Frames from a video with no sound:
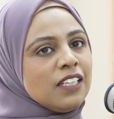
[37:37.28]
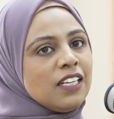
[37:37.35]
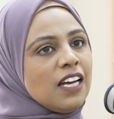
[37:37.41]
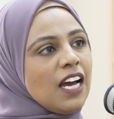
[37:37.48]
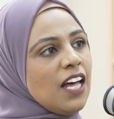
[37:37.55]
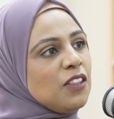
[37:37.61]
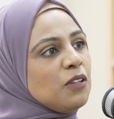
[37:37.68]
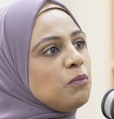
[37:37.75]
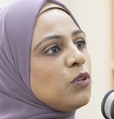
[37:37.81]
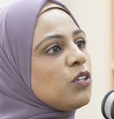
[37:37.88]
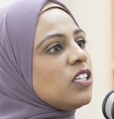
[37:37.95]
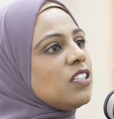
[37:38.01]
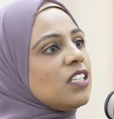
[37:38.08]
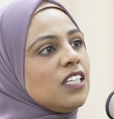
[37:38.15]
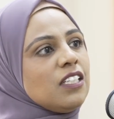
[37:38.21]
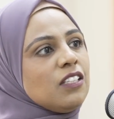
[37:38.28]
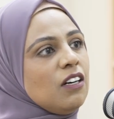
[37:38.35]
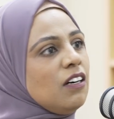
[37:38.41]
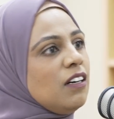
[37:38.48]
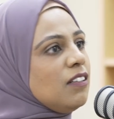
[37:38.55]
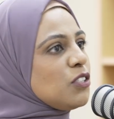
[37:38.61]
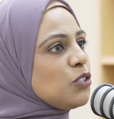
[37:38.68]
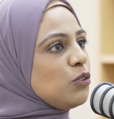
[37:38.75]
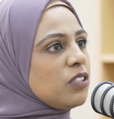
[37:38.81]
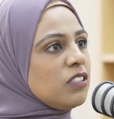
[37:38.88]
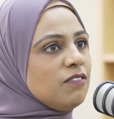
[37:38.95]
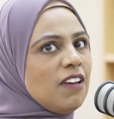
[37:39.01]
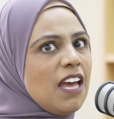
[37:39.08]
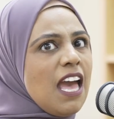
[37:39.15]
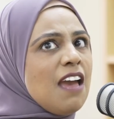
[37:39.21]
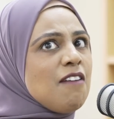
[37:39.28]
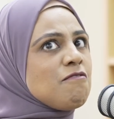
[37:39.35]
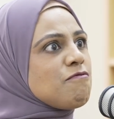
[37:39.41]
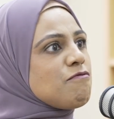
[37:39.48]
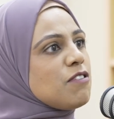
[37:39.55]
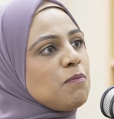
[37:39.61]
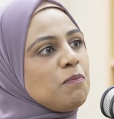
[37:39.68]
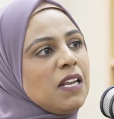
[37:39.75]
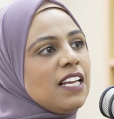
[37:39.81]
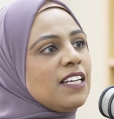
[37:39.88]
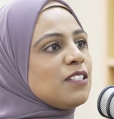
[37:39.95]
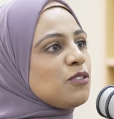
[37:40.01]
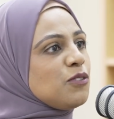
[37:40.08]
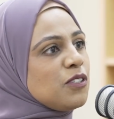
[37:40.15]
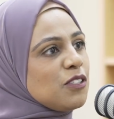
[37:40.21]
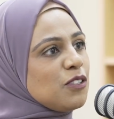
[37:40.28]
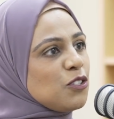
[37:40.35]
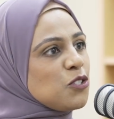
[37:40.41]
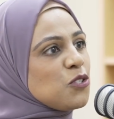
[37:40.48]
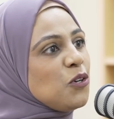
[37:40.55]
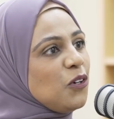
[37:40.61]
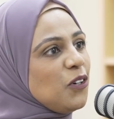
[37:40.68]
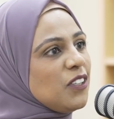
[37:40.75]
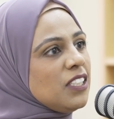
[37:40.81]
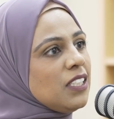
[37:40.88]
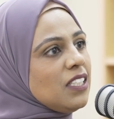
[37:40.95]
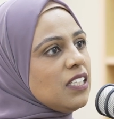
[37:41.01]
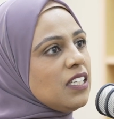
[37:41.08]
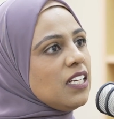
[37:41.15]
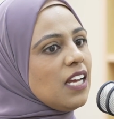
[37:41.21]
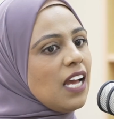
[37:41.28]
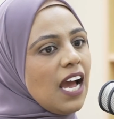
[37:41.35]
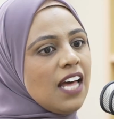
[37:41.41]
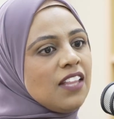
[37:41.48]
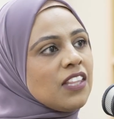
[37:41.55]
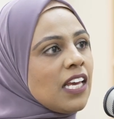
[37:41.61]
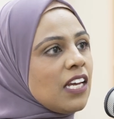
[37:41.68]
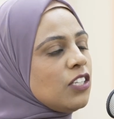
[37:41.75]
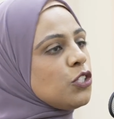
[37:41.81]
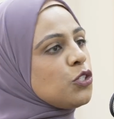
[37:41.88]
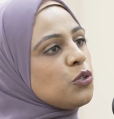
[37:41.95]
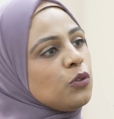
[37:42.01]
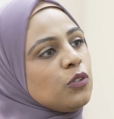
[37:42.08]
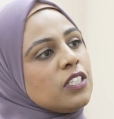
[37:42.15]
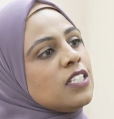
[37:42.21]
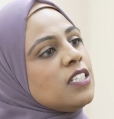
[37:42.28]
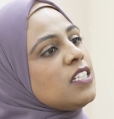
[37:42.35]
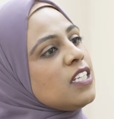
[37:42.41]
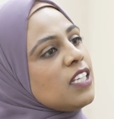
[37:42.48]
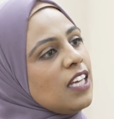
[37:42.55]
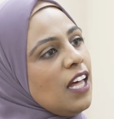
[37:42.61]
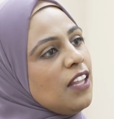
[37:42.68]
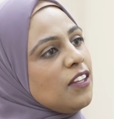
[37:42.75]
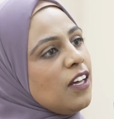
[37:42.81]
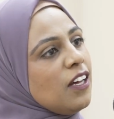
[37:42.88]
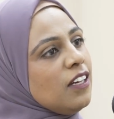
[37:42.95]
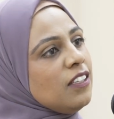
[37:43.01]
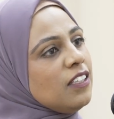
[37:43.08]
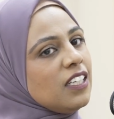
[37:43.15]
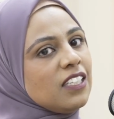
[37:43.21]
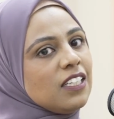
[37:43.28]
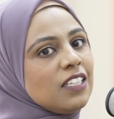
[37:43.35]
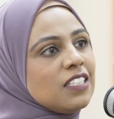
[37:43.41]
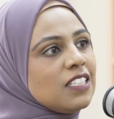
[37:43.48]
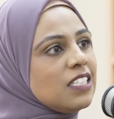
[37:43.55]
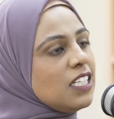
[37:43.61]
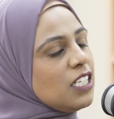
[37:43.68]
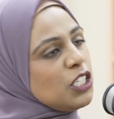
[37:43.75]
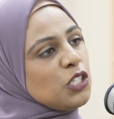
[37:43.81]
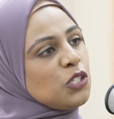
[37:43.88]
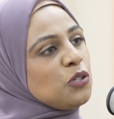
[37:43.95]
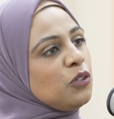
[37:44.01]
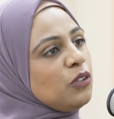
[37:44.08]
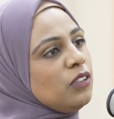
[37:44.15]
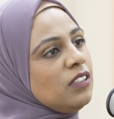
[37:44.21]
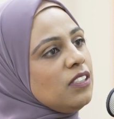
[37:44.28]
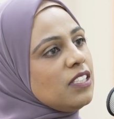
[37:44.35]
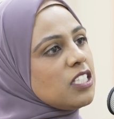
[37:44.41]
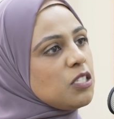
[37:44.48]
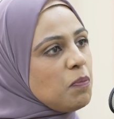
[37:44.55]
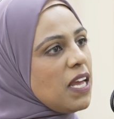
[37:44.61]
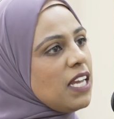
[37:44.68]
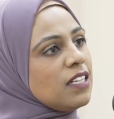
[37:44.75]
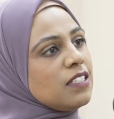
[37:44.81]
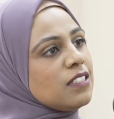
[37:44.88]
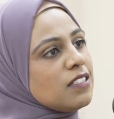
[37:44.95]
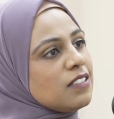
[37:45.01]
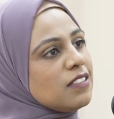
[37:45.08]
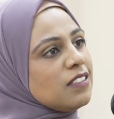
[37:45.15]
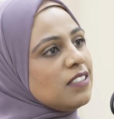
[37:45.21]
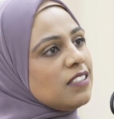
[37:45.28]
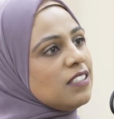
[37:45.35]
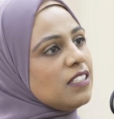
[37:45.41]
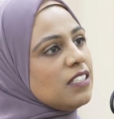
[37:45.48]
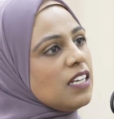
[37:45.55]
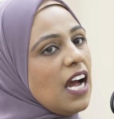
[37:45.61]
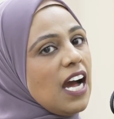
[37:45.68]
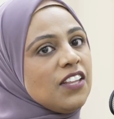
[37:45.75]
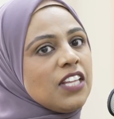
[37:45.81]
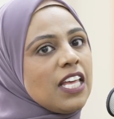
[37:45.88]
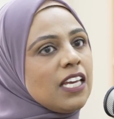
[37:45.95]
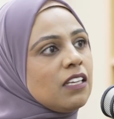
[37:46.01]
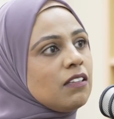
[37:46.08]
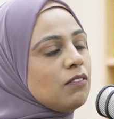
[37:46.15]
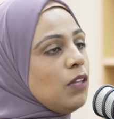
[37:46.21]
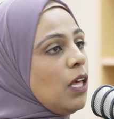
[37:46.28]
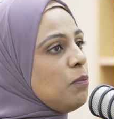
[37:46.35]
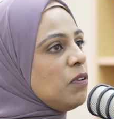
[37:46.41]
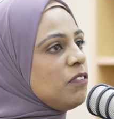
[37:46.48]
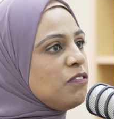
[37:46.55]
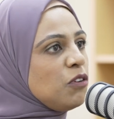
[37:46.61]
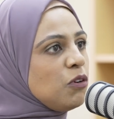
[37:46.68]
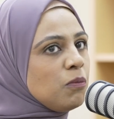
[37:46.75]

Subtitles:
and the murideen are sort of every place under the sun, and they are joined together in a digital space. And they perform